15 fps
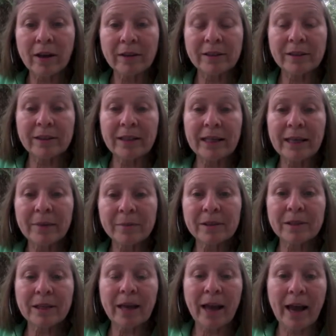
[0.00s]
seems
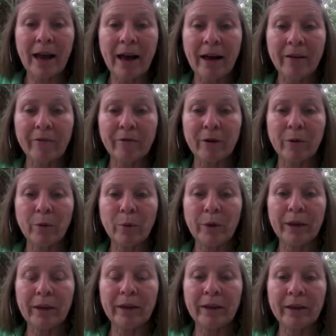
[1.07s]
to have what
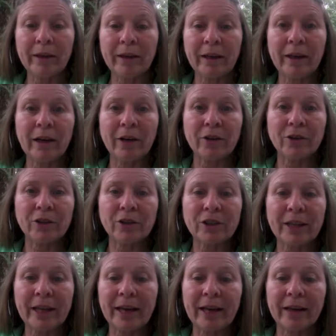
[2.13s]
we can
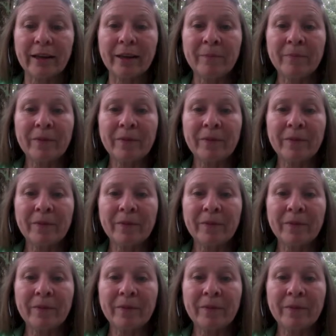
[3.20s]
understand